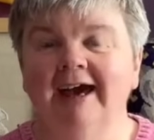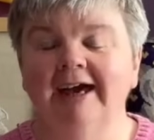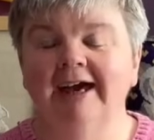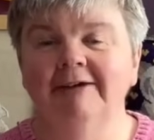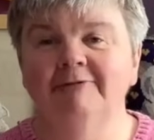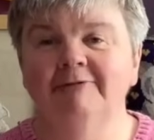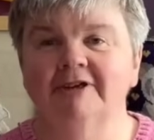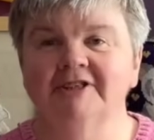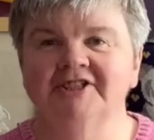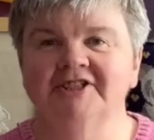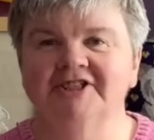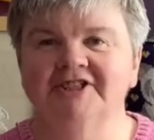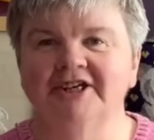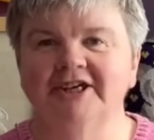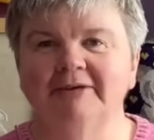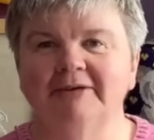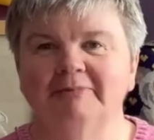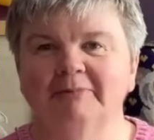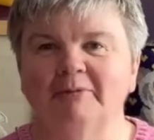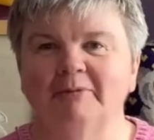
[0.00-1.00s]
Hi
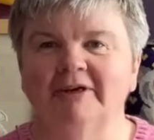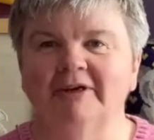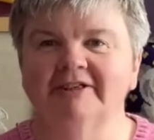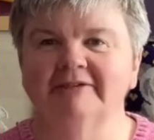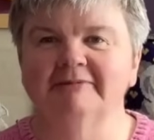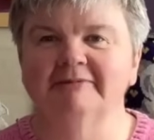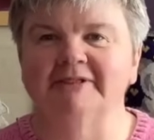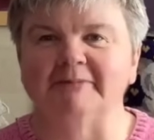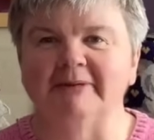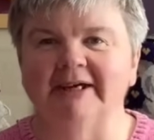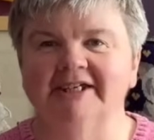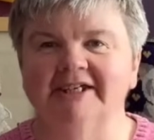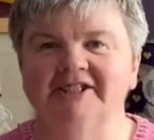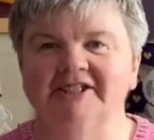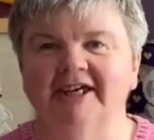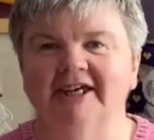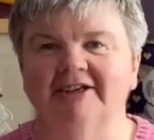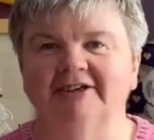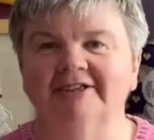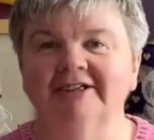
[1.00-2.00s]
Flosstube, welcome to my
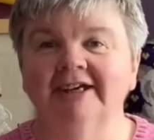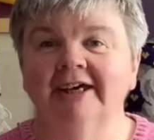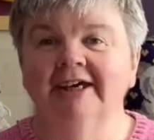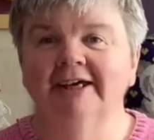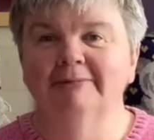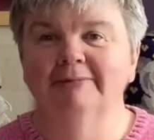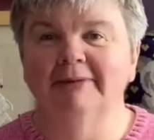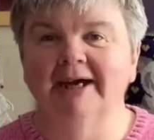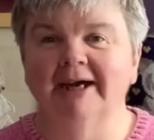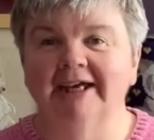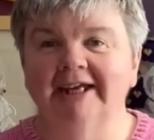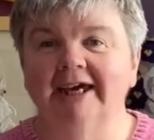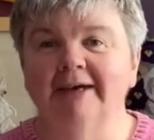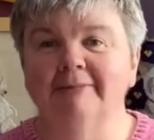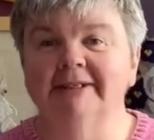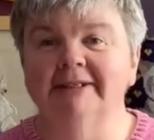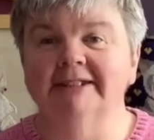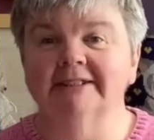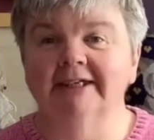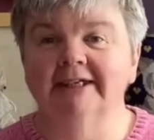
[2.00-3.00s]
channel. My
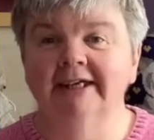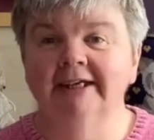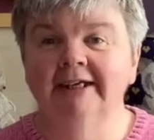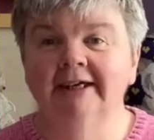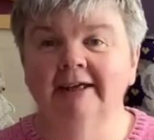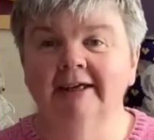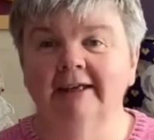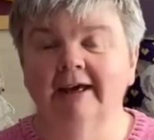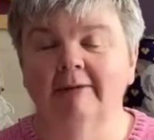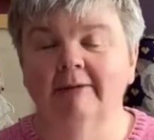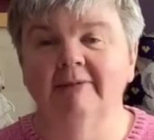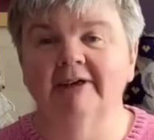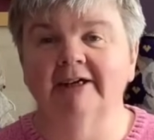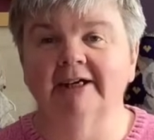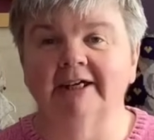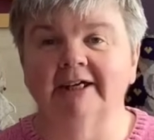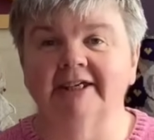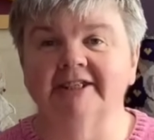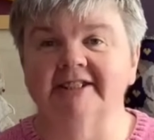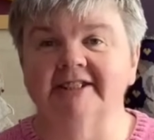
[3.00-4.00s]
name is Lynn and I'm the
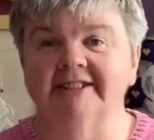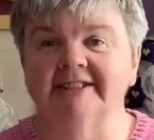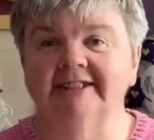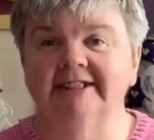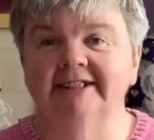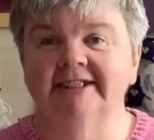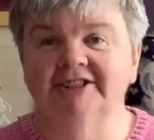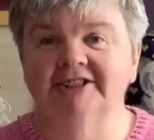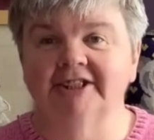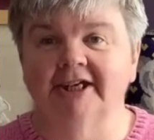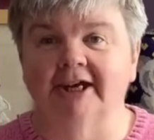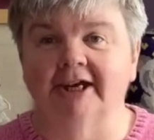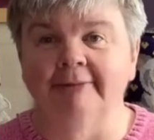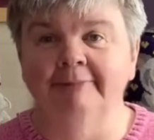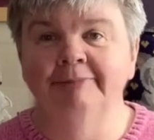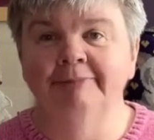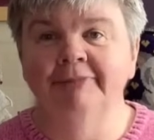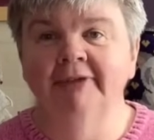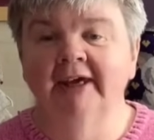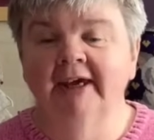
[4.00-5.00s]
Lancashire Stitcher.
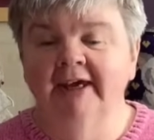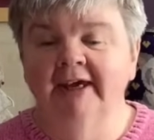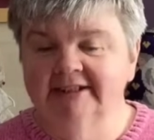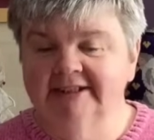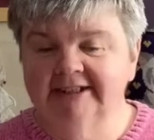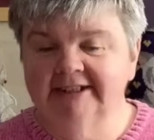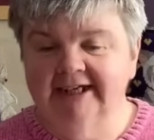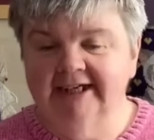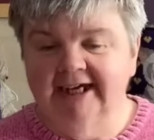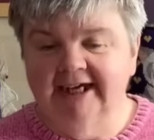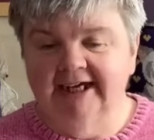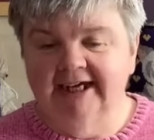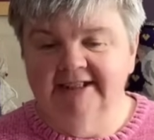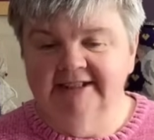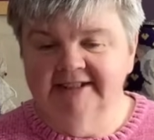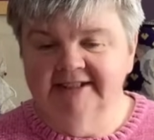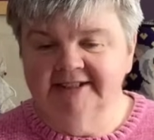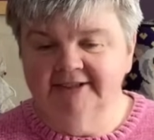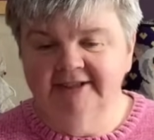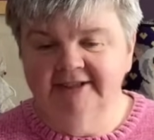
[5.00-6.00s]
Today
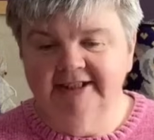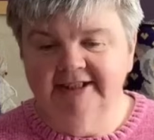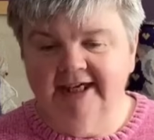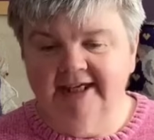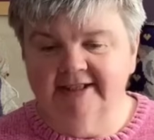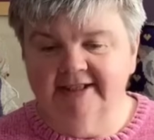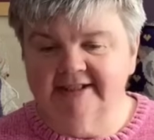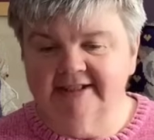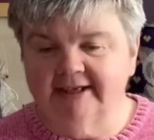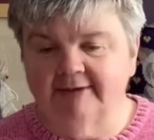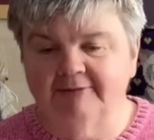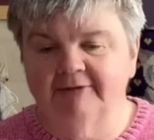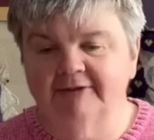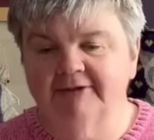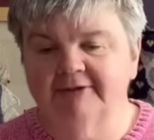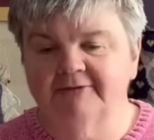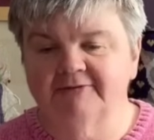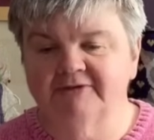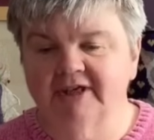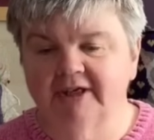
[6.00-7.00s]
is Sunday the 7th
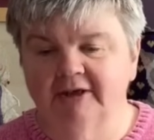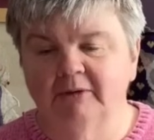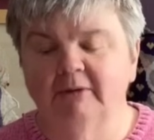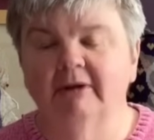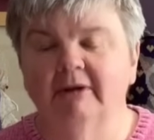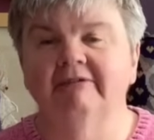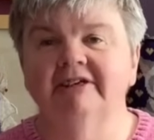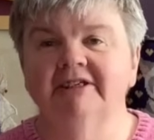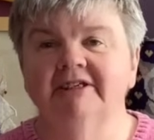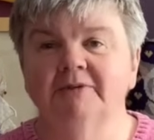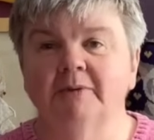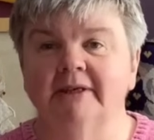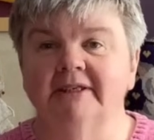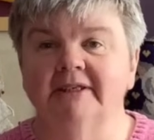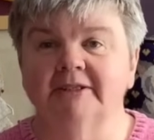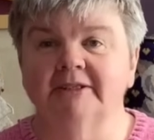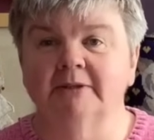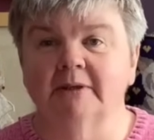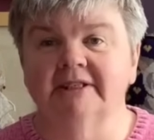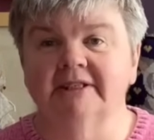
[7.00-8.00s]
of January
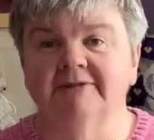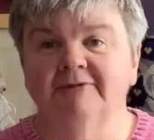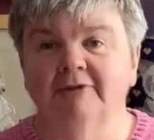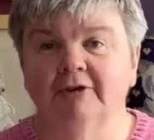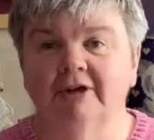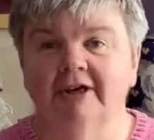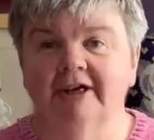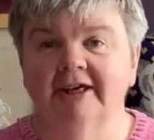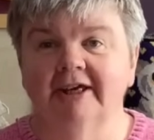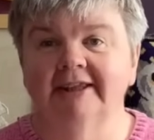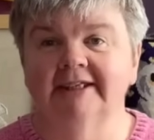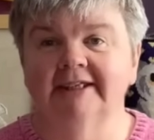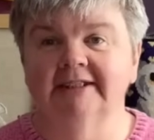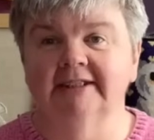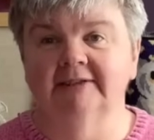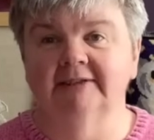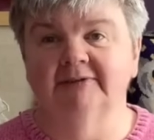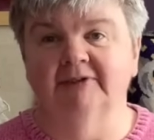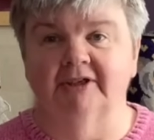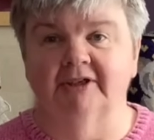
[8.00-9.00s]
2024 and this
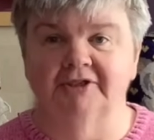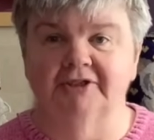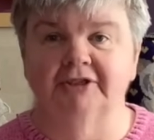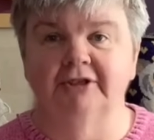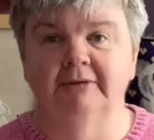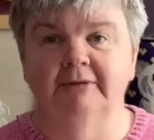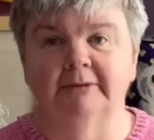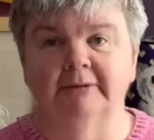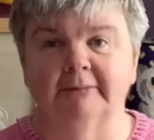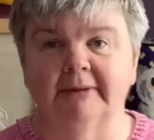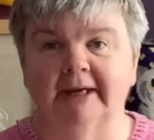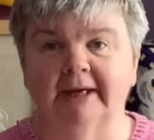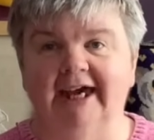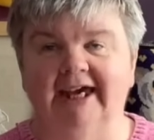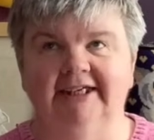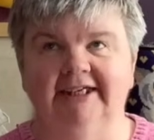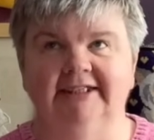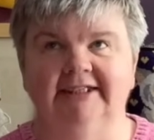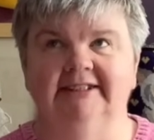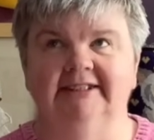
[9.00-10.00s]
is Flosstube number
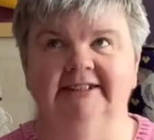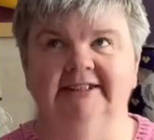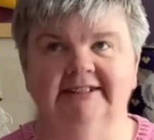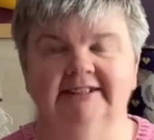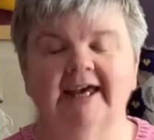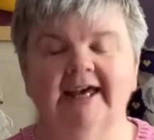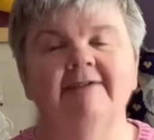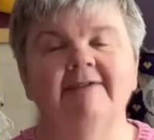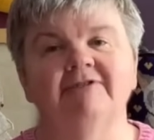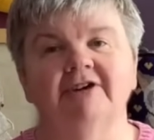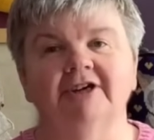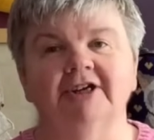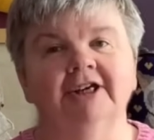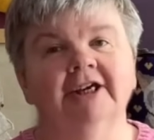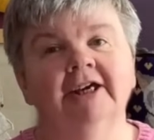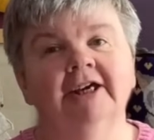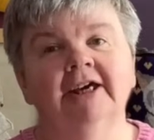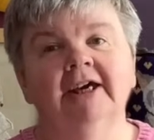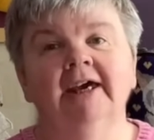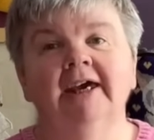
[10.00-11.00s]
87.
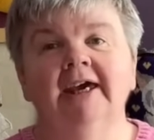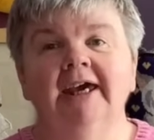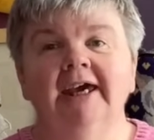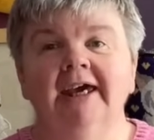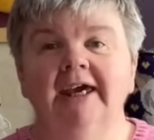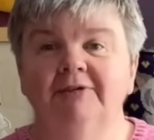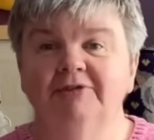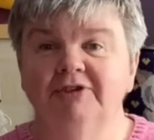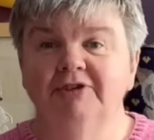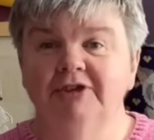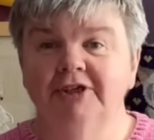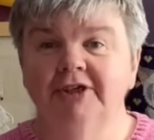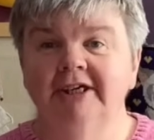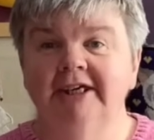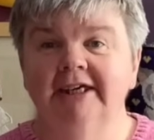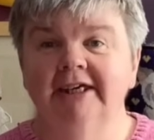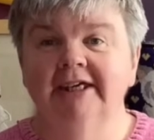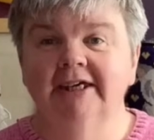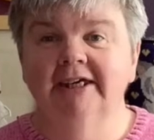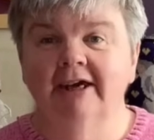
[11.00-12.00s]
If you're new
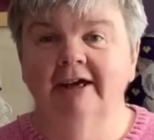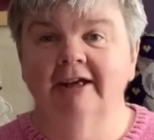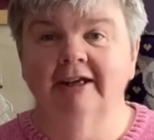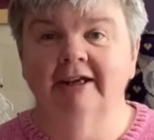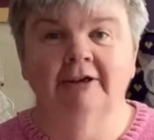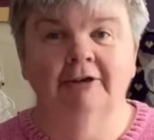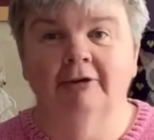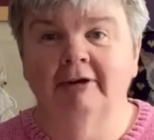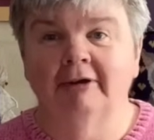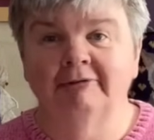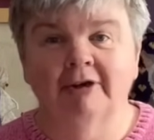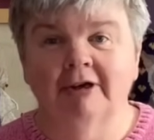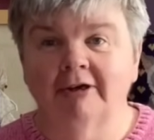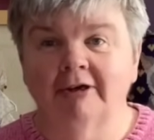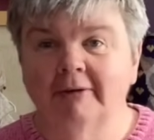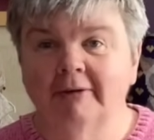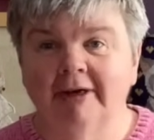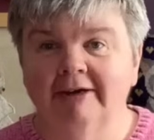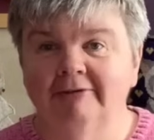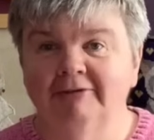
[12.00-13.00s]
here, and I know I've got
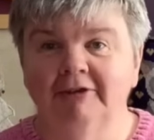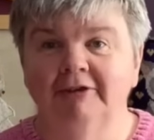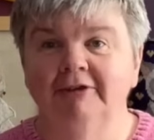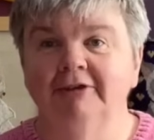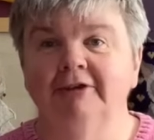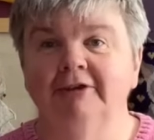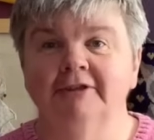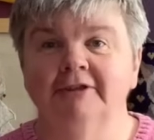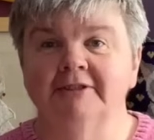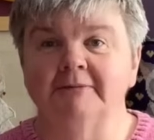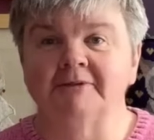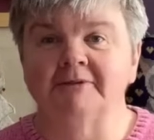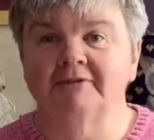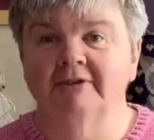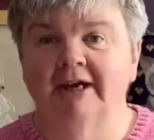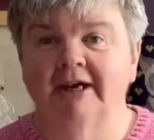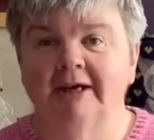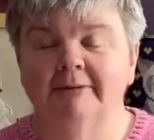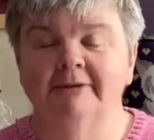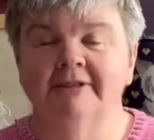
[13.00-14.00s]
quite a few new
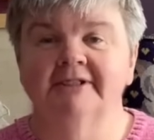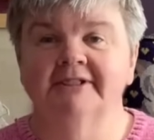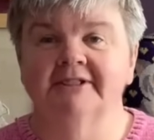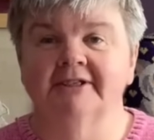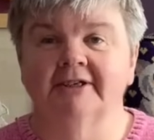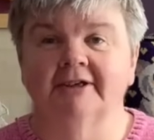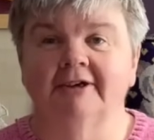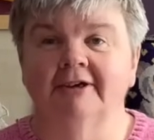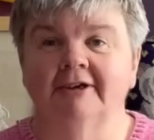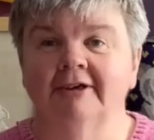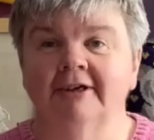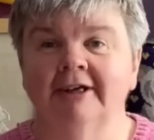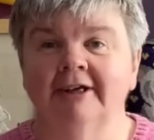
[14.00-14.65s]
subscribers, so